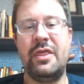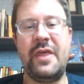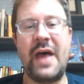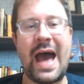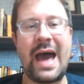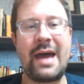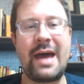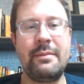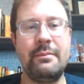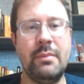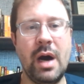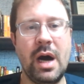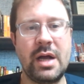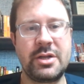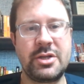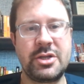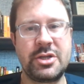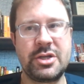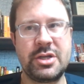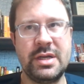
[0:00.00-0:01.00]
that
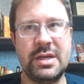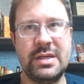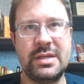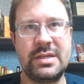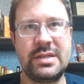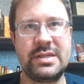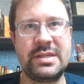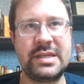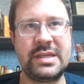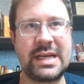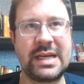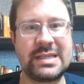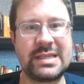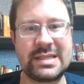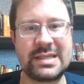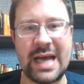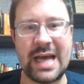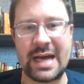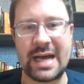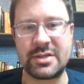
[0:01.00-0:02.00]
much
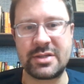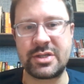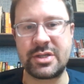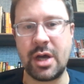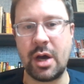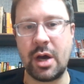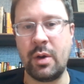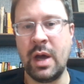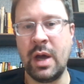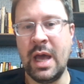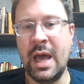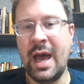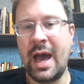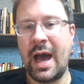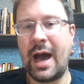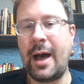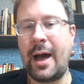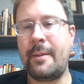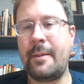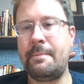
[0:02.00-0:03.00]
success. So
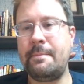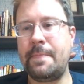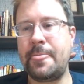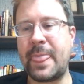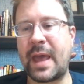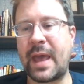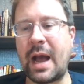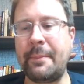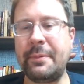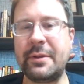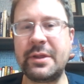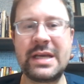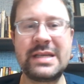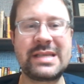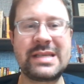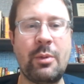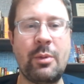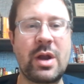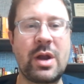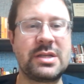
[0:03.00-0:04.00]
a couple of
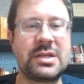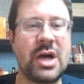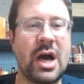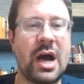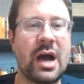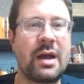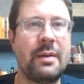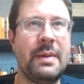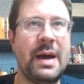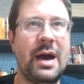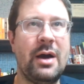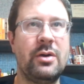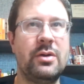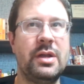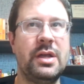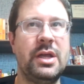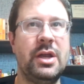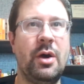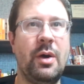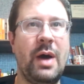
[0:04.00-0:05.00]
things I want to talk
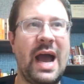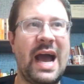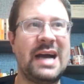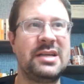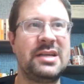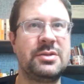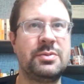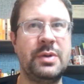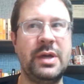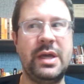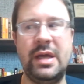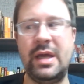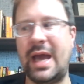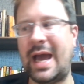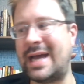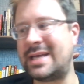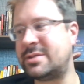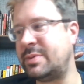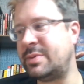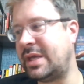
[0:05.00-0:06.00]
about, as we
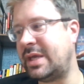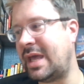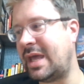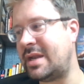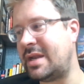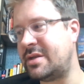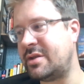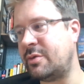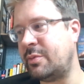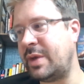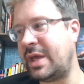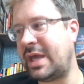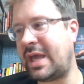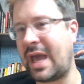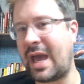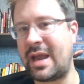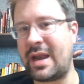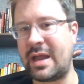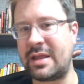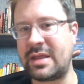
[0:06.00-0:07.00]
get into the
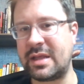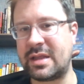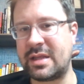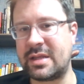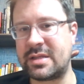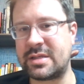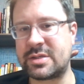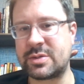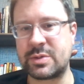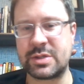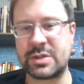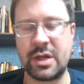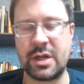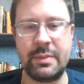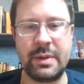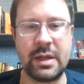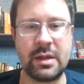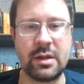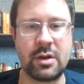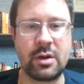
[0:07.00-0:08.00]
weekend. I think that this one's going
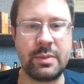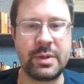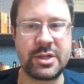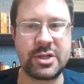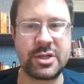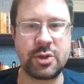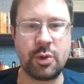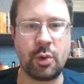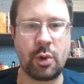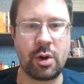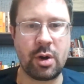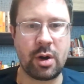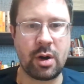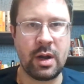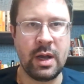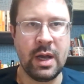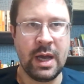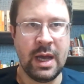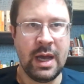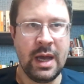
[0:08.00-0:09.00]
to be a little bit
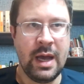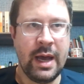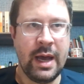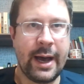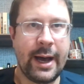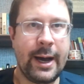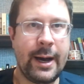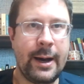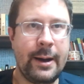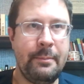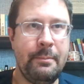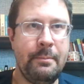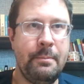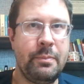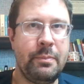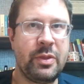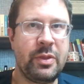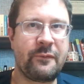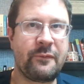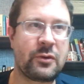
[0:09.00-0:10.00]
shorter.
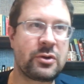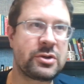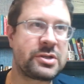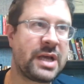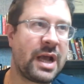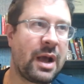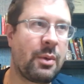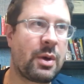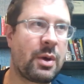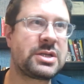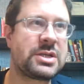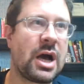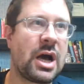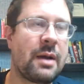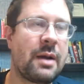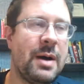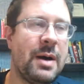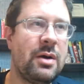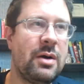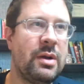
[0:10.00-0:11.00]
The first thing I want to
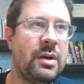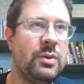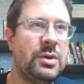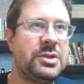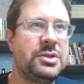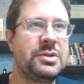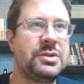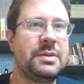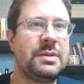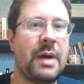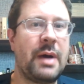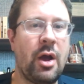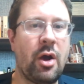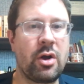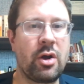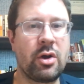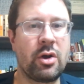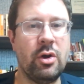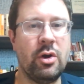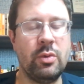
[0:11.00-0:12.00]
talk about, which is in my
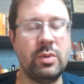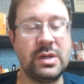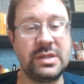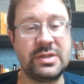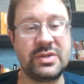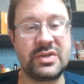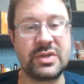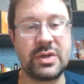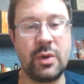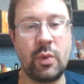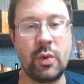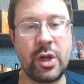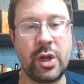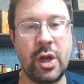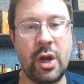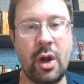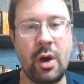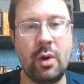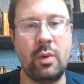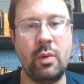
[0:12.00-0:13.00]
article, was,
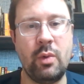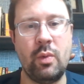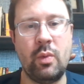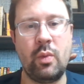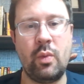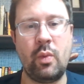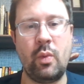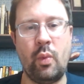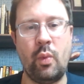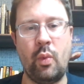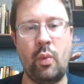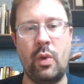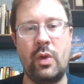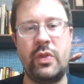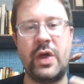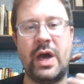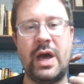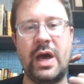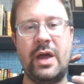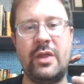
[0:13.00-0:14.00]

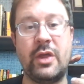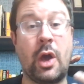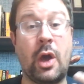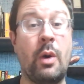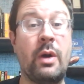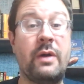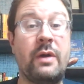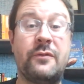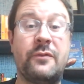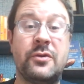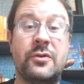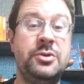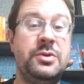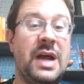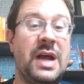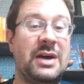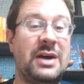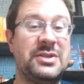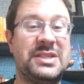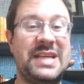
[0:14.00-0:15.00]
the going for 2
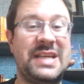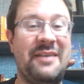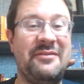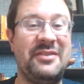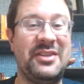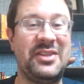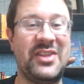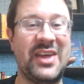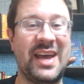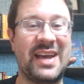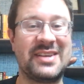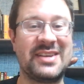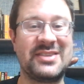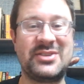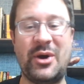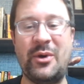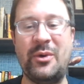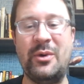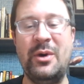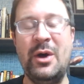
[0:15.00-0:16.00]
down 7 thing.
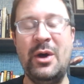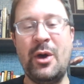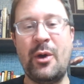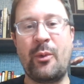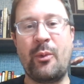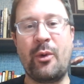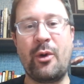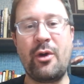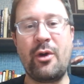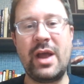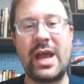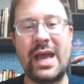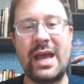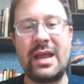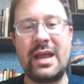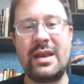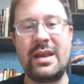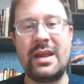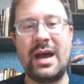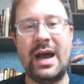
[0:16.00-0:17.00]
So we're
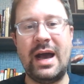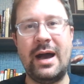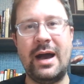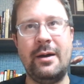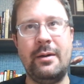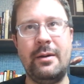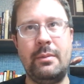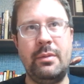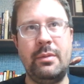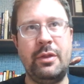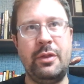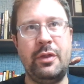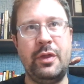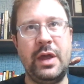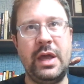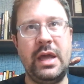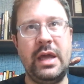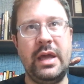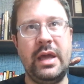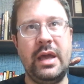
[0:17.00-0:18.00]
in
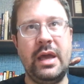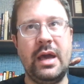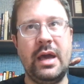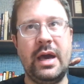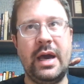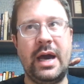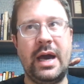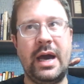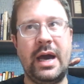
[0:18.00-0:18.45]
the